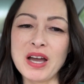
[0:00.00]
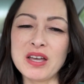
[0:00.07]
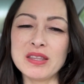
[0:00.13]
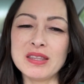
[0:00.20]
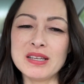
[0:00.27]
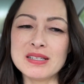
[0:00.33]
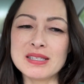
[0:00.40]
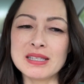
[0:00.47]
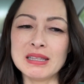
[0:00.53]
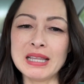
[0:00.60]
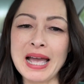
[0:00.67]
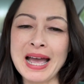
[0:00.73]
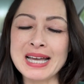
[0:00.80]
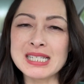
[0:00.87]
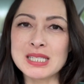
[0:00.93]
these
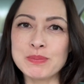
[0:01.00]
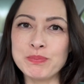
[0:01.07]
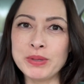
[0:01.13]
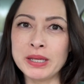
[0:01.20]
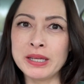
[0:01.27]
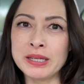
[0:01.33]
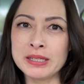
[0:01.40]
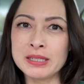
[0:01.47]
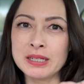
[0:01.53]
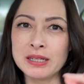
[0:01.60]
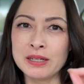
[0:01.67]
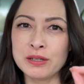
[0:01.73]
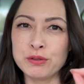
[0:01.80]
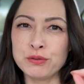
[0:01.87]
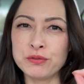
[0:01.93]
last bit
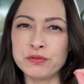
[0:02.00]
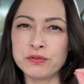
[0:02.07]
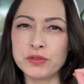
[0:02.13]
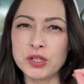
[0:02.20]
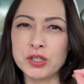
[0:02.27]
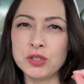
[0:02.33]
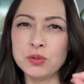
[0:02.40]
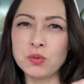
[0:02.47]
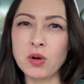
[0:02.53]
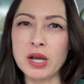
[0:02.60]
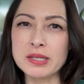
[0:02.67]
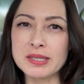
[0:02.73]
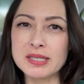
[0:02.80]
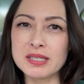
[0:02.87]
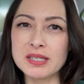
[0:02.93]
of
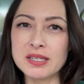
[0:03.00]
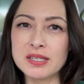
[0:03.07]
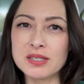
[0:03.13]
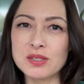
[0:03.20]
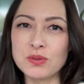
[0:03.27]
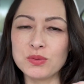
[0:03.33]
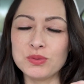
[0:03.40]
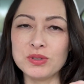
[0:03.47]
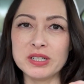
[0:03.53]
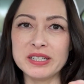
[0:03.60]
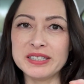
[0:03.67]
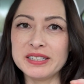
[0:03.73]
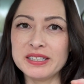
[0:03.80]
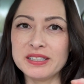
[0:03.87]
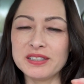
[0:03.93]
nuances
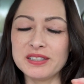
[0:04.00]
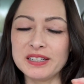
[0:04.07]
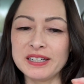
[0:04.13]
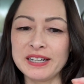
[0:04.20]
with